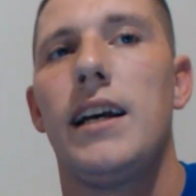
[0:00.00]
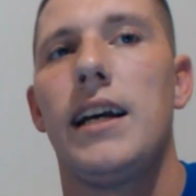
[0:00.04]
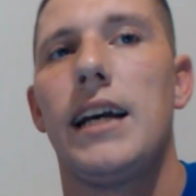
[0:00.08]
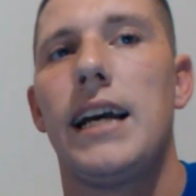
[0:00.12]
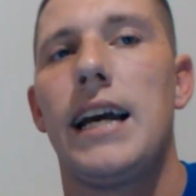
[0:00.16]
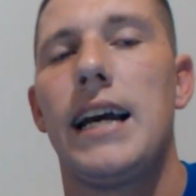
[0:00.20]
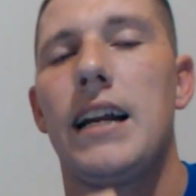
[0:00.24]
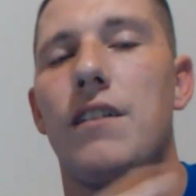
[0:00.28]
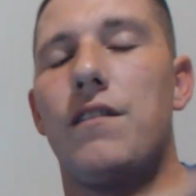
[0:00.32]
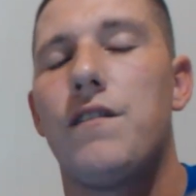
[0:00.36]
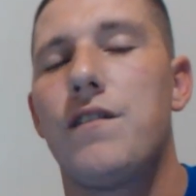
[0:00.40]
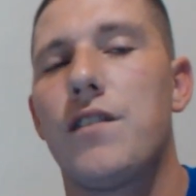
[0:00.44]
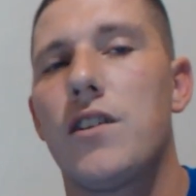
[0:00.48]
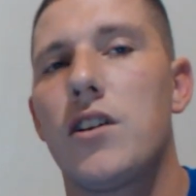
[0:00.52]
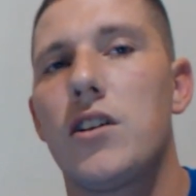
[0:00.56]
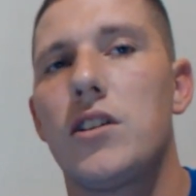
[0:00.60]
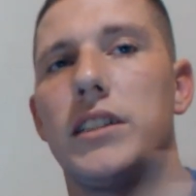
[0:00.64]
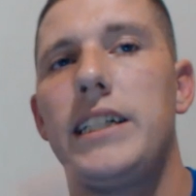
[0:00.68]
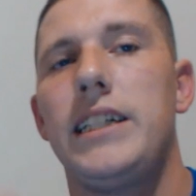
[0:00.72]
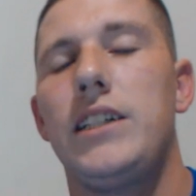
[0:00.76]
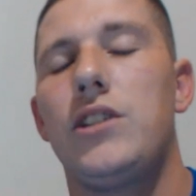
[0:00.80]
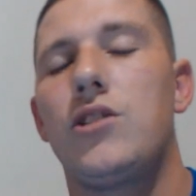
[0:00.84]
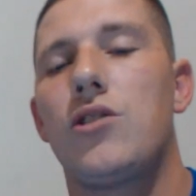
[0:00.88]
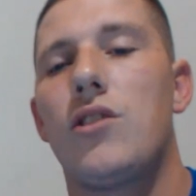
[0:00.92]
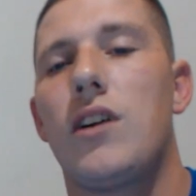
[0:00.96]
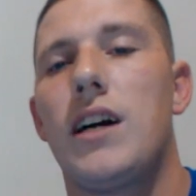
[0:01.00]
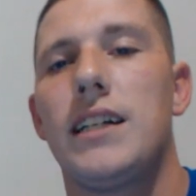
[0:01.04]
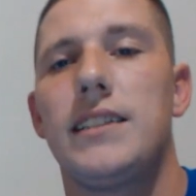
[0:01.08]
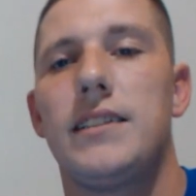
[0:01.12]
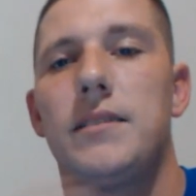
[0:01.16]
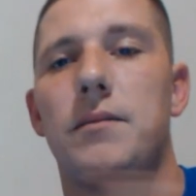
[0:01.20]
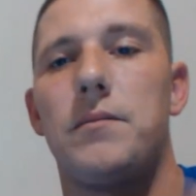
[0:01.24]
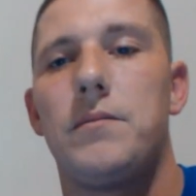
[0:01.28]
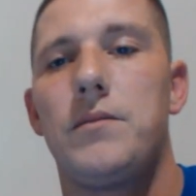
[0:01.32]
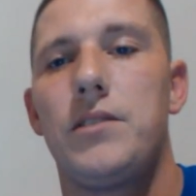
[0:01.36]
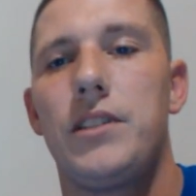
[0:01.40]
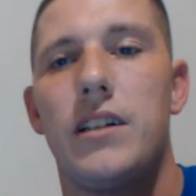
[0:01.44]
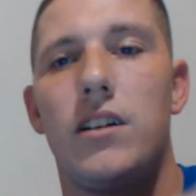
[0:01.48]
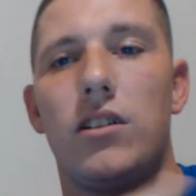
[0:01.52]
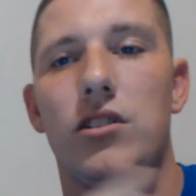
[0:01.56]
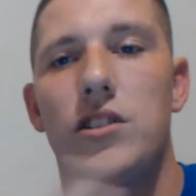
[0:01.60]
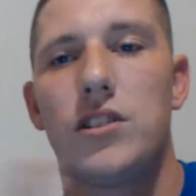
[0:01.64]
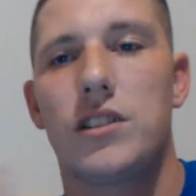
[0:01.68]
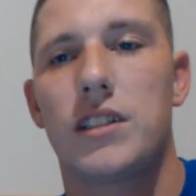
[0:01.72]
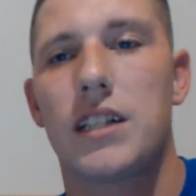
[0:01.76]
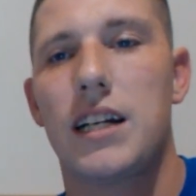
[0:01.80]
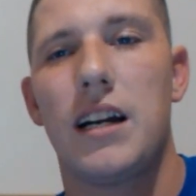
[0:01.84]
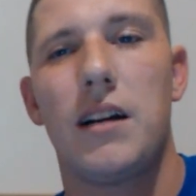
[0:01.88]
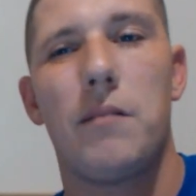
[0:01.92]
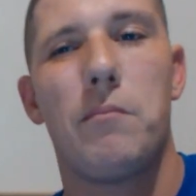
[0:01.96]
And at first he tries to,
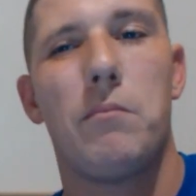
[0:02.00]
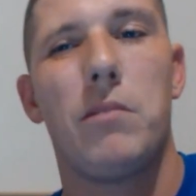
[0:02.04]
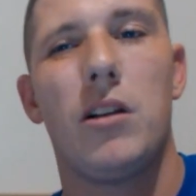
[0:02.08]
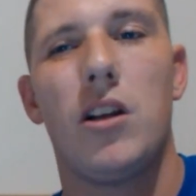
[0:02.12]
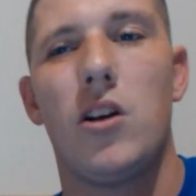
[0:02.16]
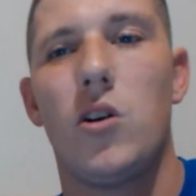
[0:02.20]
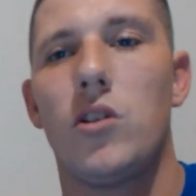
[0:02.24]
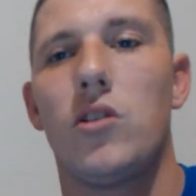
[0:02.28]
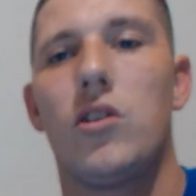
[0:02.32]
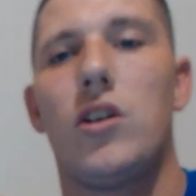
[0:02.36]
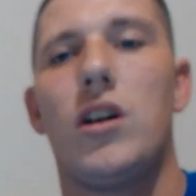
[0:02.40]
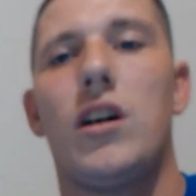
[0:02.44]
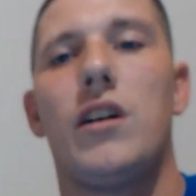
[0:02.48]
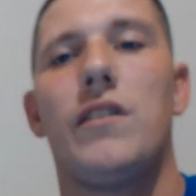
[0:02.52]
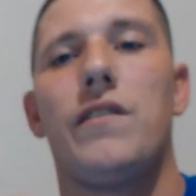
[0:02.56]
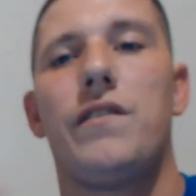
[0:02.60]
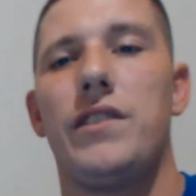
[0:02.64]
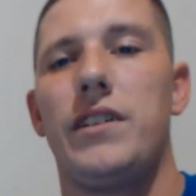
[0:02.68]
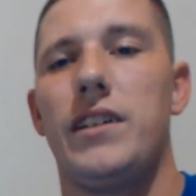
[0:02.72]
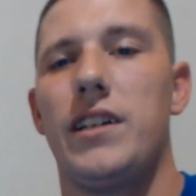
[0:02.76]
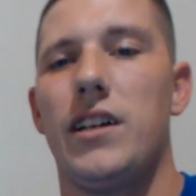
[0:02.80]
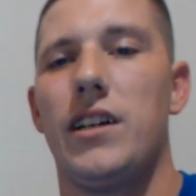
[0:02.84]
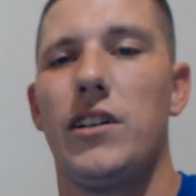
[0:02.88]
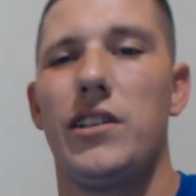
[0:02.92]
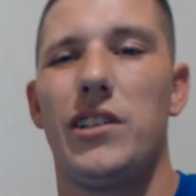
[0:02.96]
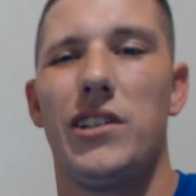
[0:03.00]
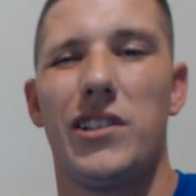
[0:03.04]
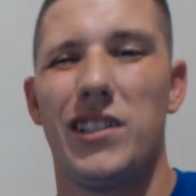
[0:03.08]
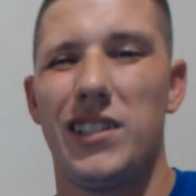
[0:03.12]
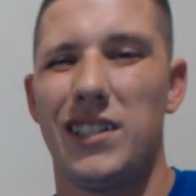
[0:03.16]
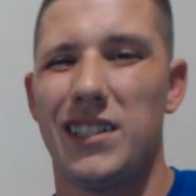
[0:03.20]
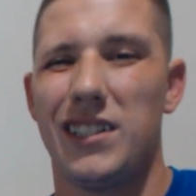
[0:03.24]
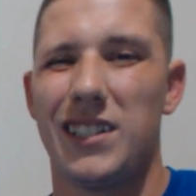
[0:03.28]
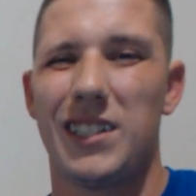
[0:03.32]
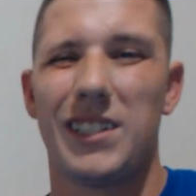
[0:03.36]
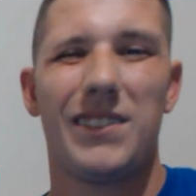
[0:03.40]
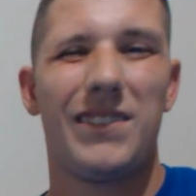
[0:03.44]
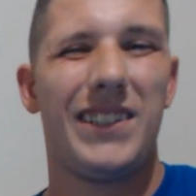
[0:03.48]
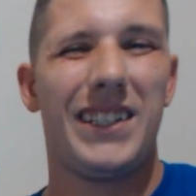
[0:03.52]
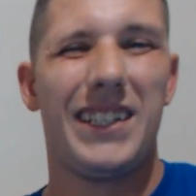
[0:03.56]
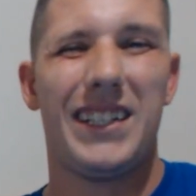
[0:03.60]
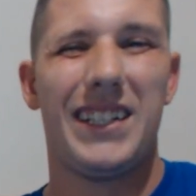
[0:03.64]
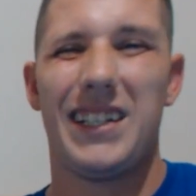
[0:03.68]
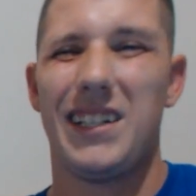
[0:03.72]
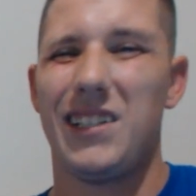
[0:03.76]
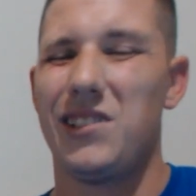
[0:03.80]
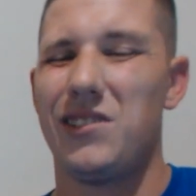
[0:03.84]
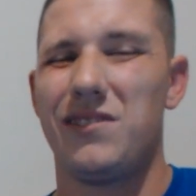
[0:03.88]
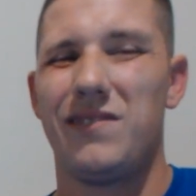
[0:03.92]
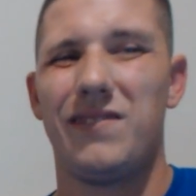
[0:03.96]
just kind of blow it off.
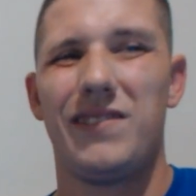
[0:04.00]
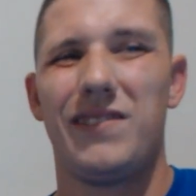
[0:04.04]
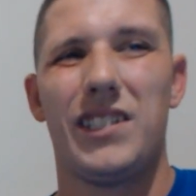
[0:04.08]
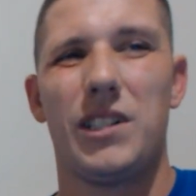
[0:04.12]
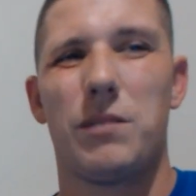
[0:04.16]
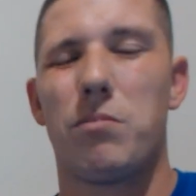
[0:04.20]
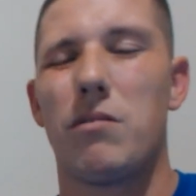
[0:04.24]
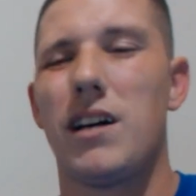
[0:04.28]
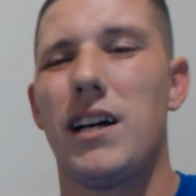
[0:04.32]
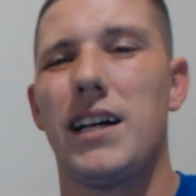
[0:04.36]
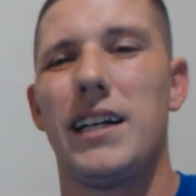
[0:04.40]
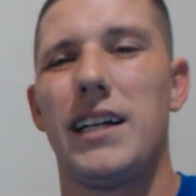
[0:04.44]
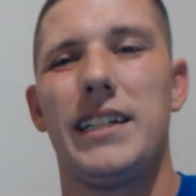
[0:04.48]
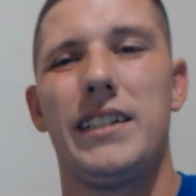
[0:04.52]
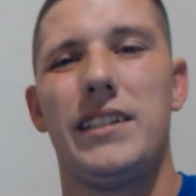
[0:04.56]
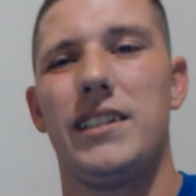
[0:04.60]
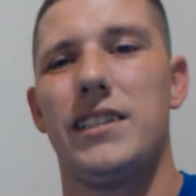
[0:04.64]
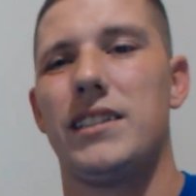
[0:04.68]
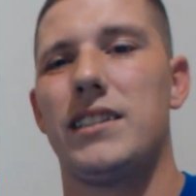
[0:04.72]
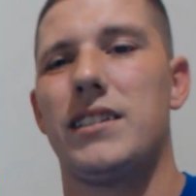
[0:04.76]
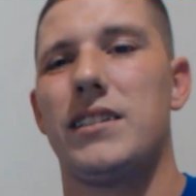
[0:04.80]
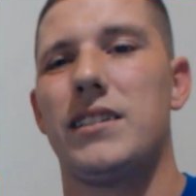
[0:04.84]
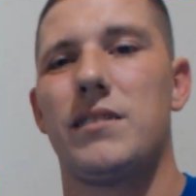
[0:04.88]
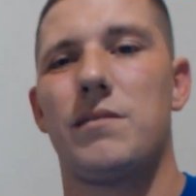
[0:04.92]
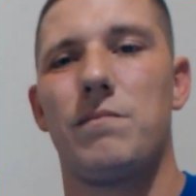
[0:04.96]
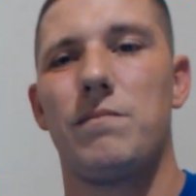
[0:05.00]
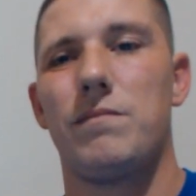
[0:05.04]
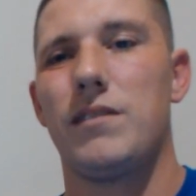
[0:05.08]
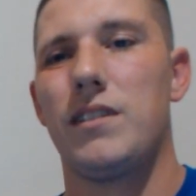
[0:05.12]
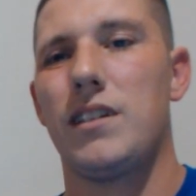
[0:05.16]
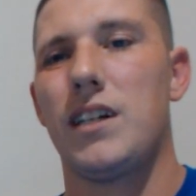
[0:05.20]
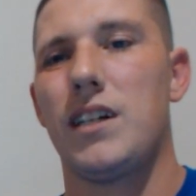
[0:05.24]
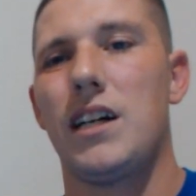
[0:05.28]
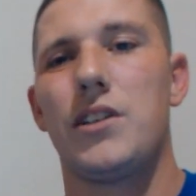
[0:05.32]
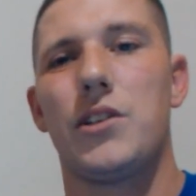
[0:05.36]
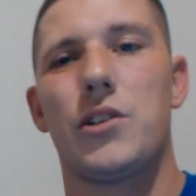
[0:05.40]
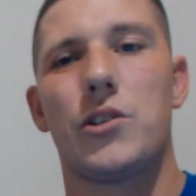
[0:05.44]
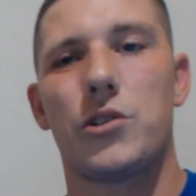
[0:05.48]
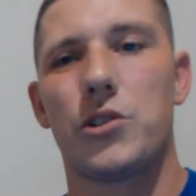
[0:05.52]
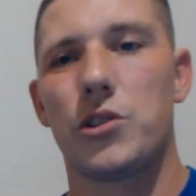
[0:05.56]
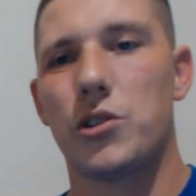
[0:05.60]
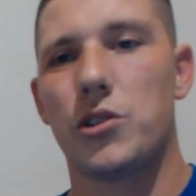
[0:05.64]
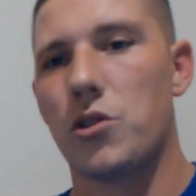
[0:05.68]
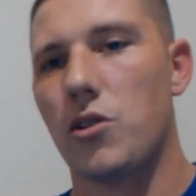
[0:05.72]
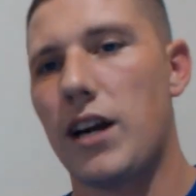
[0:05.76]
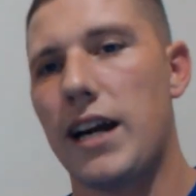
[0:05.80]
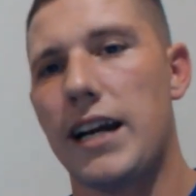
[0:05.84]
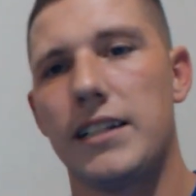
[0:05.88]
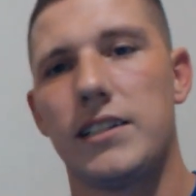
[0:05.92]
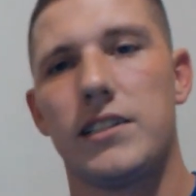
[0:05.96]
You're probably just under
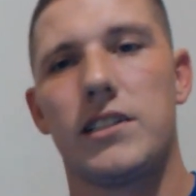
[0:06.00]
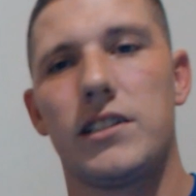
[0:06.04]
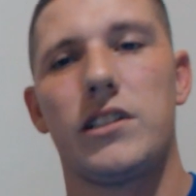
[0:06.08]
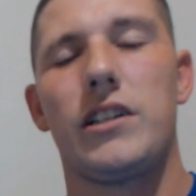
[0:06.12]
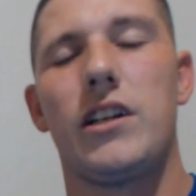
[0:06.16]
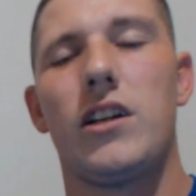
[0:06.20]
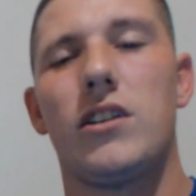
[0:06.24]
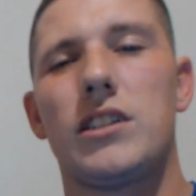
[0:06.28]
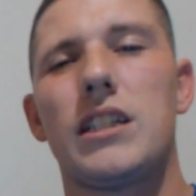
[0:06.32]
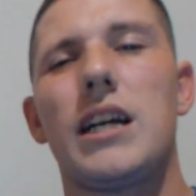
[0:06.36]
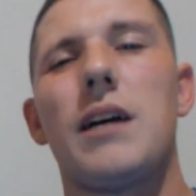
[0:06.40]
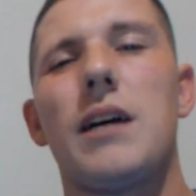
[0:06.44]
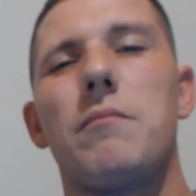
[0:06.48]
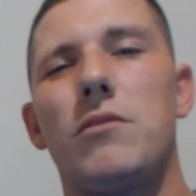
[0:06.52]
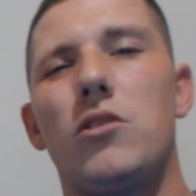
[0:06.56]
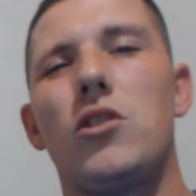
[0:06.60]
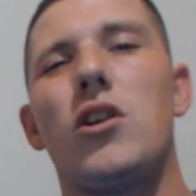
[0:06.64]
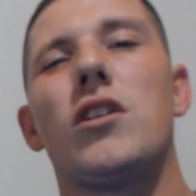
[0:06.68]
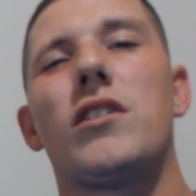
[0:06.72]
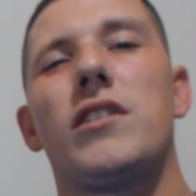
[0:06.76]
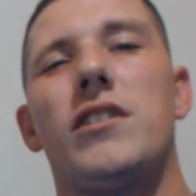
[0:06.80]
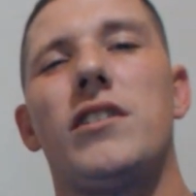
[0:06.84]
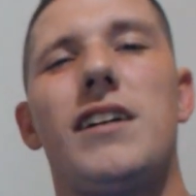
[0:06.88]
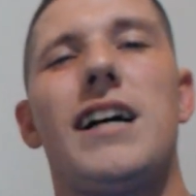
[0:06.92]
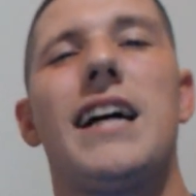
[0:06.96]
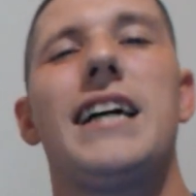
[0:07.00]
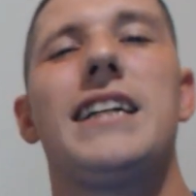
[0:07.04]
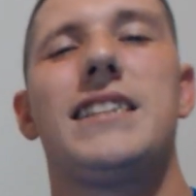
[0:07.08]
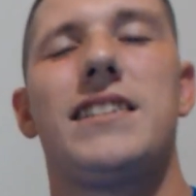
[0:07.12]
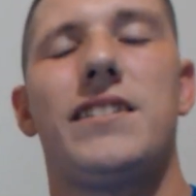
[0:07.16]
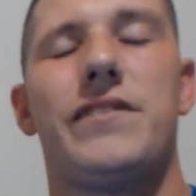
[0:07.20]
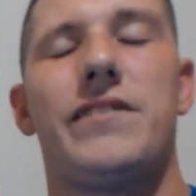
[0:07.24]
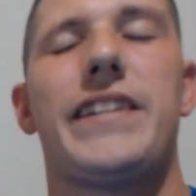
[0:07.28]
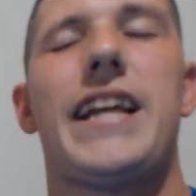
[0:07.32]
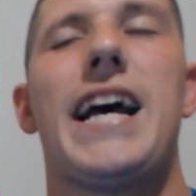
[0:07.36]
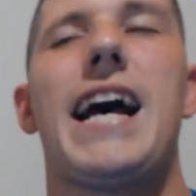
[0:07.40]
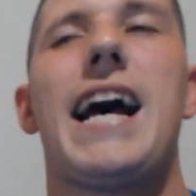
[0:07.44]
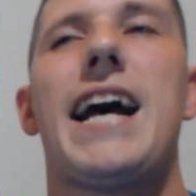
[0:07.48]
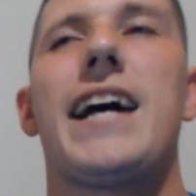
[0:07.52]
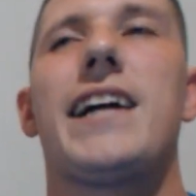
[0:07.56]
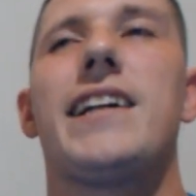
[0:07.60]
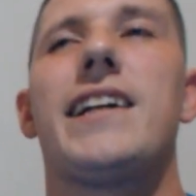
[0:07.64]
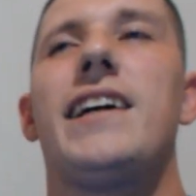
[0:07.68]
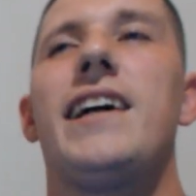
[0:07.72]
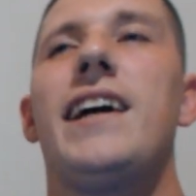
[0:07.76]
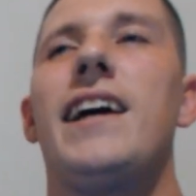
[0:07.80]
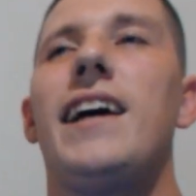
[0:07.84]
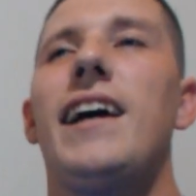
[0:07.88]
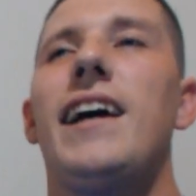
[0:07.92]
stress. Something along the lines of that.